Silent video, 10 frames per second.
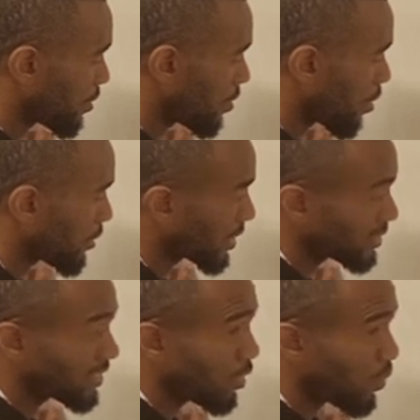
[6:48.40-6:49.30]
or you can
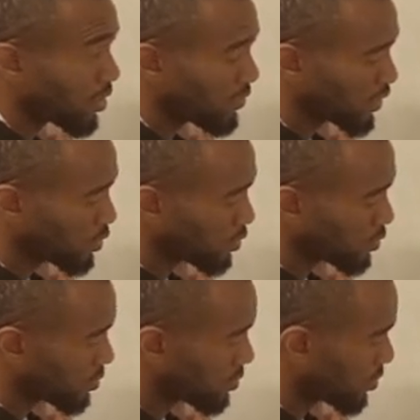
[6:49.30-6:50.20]
say 1 over 2.
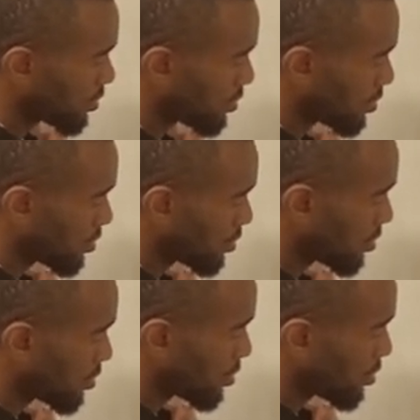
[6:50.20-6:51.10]

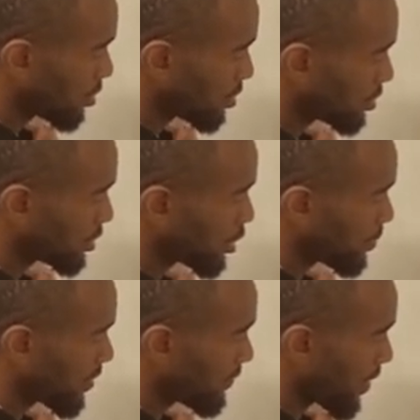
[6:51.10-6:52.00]

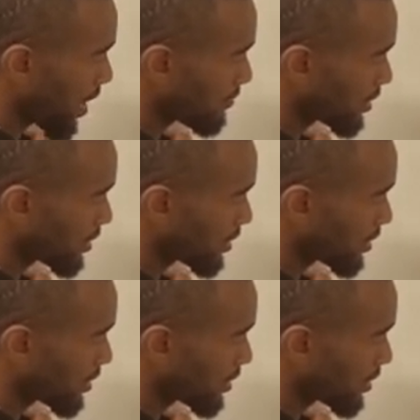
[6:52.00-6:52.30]
0.5